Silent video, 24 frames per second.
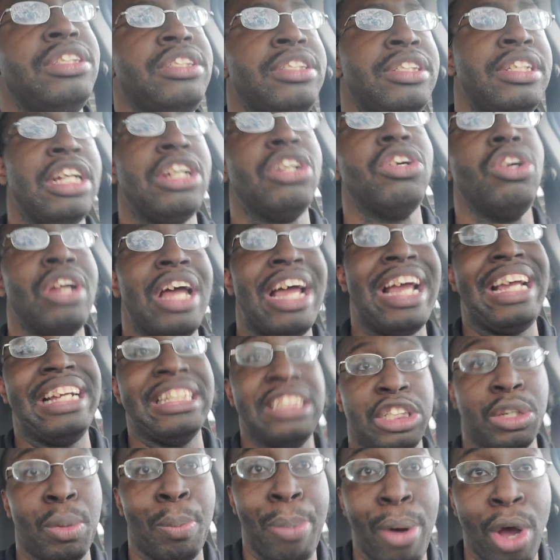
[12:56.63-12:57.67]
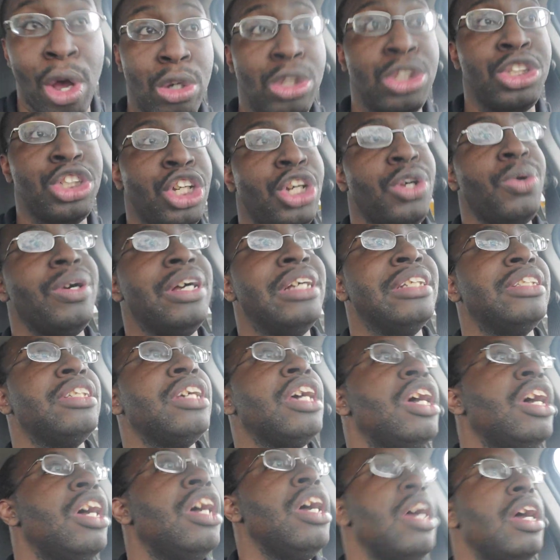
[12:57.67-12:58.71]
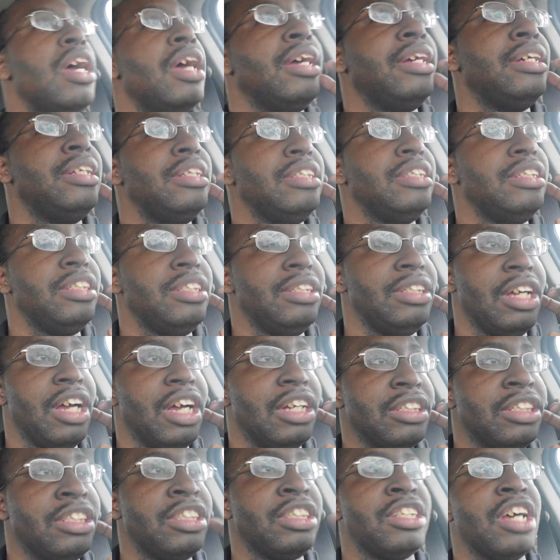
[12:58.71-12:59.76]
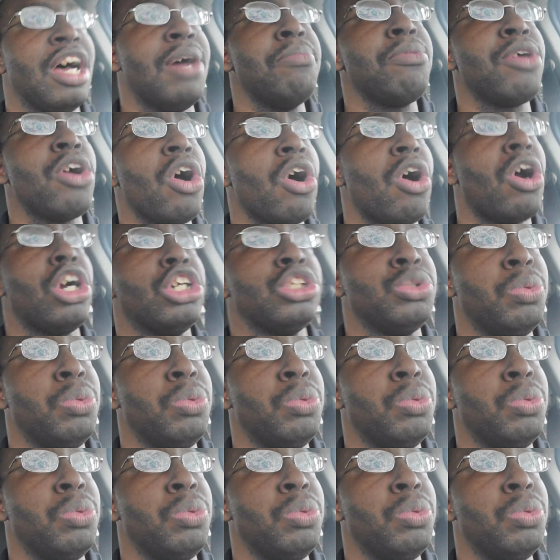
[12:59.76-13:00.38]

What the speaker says: signal like it's supposed to is some cars